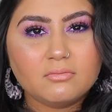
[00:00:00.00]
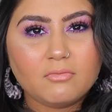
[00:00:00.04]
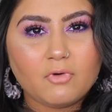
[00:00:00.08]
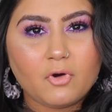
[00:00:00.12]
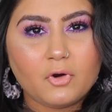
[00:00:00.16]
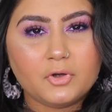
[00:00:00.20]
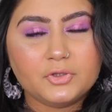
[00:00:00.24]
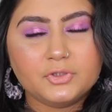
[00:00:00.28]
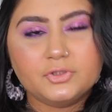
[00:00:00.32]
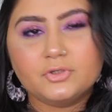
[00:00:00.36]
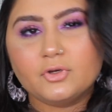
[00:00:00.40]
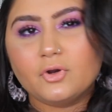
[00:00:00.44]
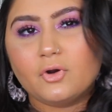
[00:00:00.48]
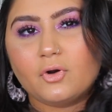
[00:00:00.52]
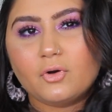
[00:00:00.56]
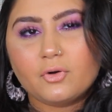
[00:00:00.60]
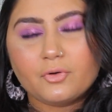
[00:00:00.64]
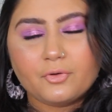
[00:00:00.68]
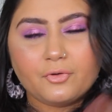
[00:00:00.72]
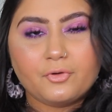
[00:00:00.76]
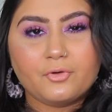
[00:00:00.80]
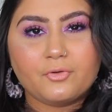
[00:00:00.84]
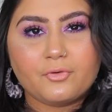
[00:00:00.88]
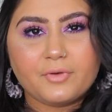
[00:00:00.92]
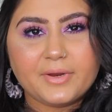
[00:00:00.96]
on
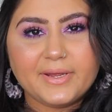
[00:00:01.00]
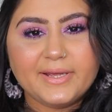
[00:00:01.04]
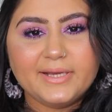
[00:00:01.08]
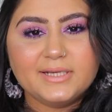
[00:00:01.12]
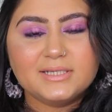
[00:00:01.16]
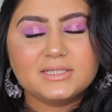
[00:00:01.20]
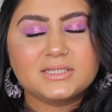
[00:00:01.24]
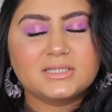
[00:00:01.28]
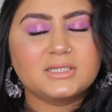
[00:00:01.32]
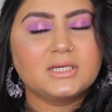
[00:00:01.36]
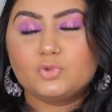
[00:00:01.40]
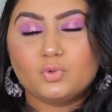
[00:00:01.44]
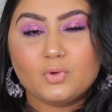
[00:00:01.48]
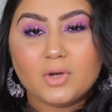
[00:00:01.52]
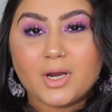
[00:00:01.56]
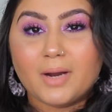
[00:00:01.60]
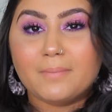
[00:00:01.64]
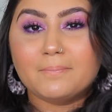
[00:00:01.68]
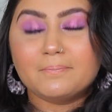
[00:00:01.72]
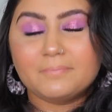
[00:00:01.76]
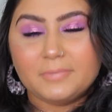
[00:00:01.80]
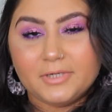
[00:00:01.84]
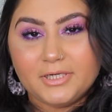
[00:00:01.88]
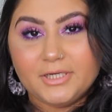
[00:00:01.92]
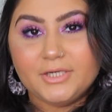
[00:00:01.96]
your crease to
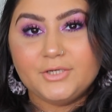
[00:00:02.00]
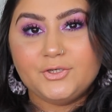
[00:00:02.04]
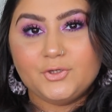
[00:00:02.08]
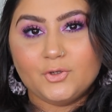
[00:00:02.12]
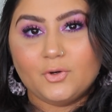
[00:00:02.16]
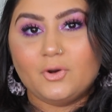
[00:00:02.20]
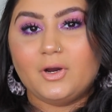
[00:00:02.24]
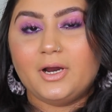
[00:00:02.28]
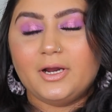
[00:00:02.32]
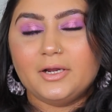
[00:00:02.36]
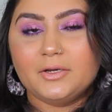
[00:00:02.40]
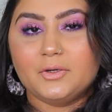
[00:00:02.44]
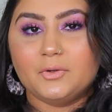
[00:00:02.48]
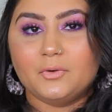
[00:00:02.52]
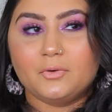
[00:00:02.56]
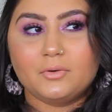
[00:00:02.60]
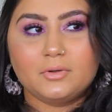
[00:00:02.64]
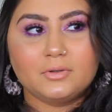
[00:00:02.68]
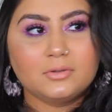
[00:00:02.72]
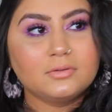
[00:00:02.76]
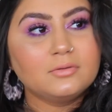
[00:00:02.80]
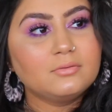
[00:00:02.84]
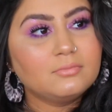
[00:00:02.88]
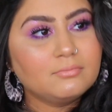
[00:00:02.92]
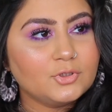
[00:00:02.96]
complete your eye
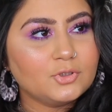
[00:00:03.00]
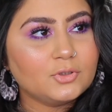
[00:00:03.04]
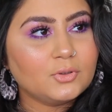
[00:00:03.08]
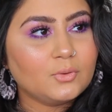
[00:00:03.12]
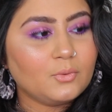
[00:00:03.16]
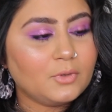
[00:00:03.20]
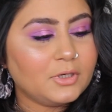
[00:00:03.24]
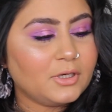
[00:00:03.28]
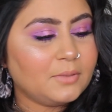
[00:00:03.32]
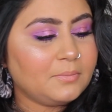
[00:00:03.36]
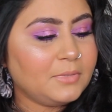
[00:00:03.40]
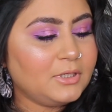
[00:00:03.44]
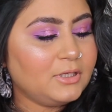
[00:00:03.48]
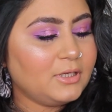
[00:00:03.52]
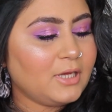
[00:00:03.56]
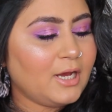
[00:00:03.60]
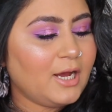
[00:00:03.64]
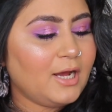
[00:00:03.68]
look, you know what I mean.